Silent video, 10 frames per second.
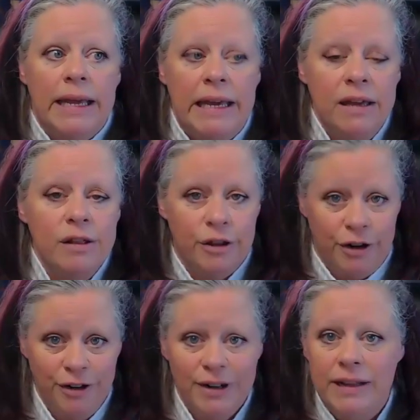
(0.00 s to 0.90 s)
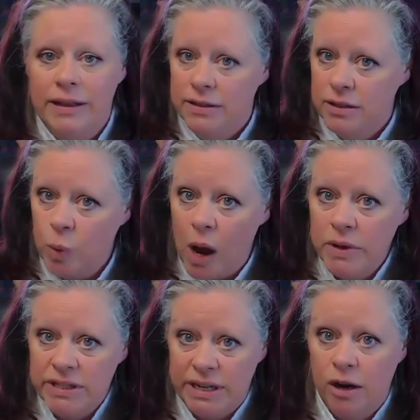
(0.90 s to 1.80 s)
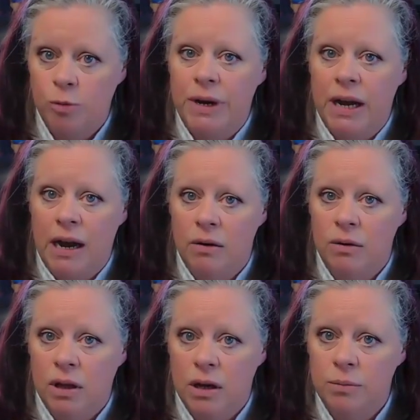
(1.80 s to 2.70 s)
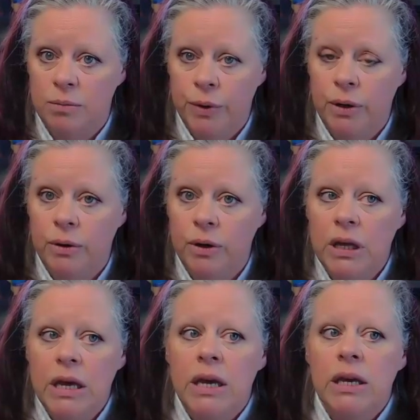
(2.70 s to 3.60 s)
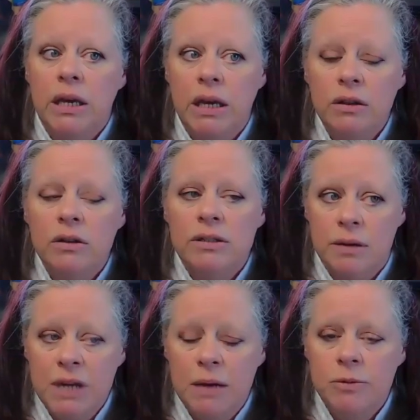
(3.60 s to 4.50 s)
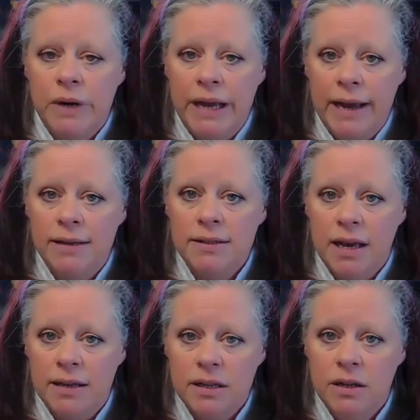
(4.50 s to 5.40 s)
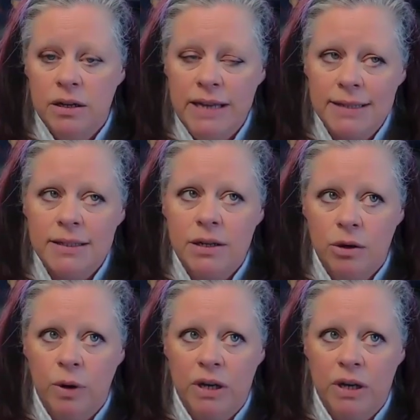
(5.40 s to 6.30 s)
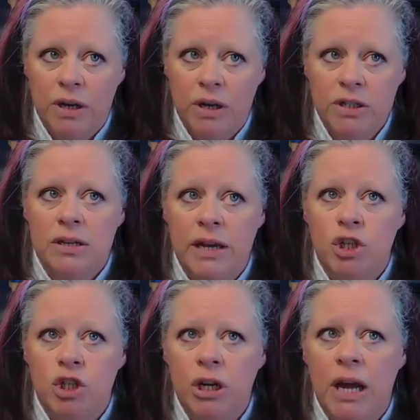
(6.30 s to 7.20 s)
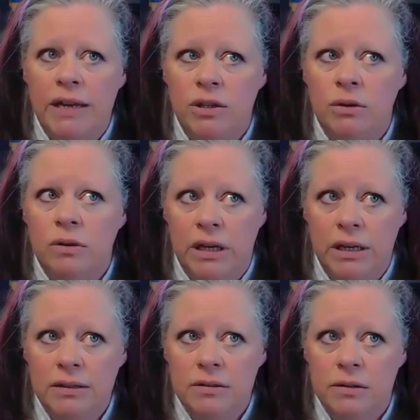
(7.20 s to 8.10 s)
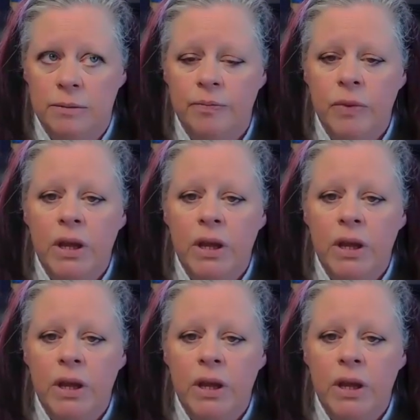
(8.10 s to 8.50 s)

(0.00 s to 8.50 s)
either, and this is why we stay open to how it will come through, either sometimes when I ask yes and no questions, I'll say, should I do this?